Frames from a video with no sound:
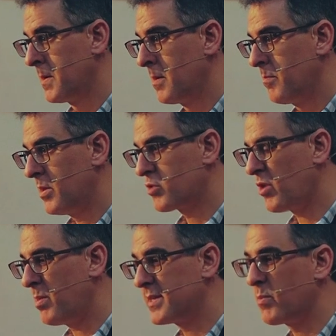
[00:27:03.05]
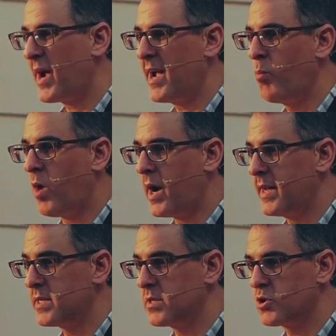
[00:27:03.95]
But the trouble is, the way I'm wired
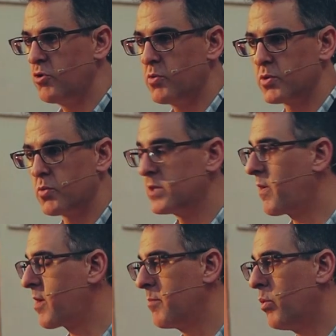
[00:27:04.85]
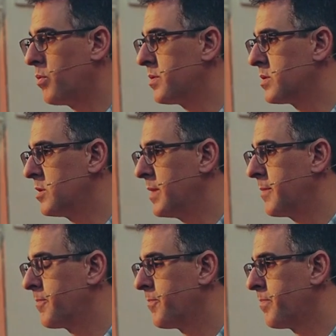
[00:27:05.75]
is that truth was always very important to me.
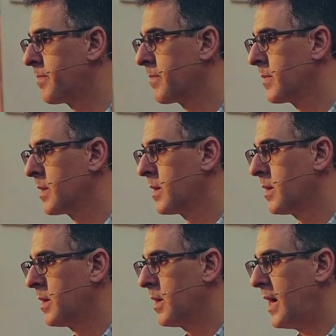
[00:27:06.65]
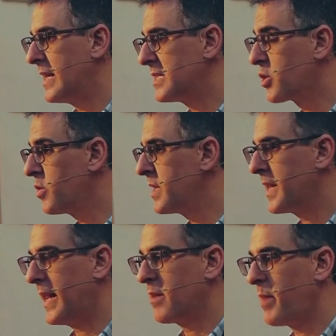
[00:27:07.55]
And I just couldn't get
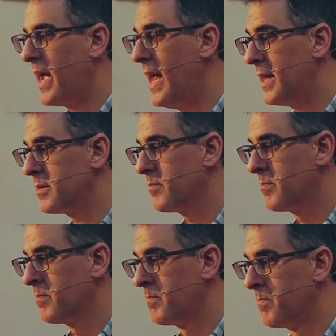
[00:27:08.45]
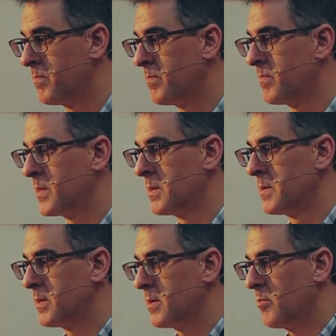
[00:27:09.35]
out of my head,
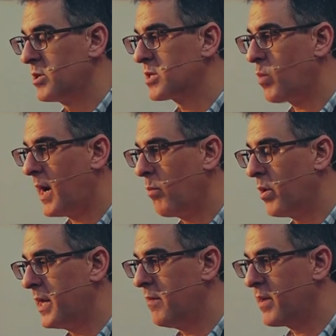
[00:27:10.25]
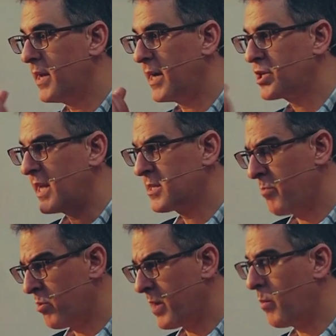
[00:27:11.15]
which is why one evening I
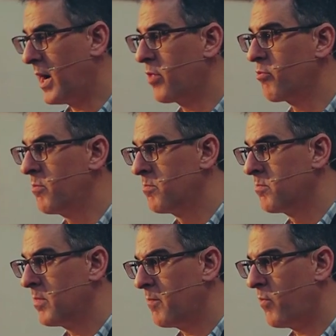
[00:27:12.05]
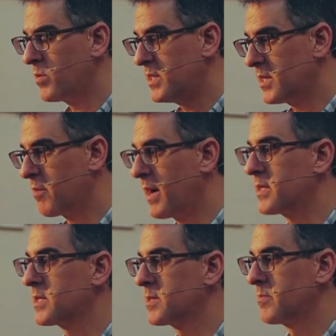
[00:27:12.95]
chain-smoked my way through 40
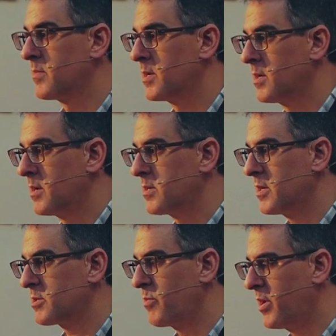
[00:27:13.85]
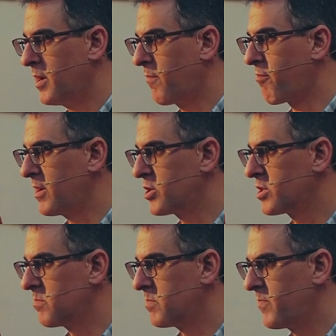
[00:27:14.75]
cigarettes. So I was smoking a
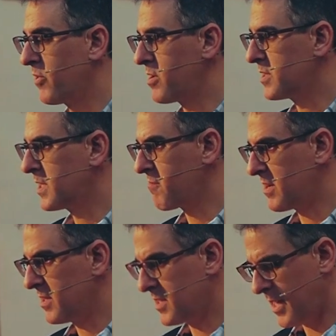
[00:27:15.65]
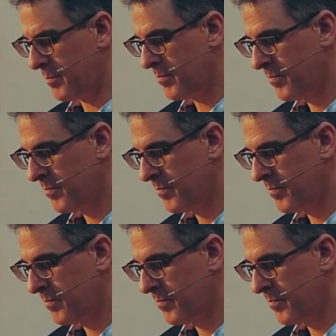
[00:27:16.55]
French filterless cigarette at the time.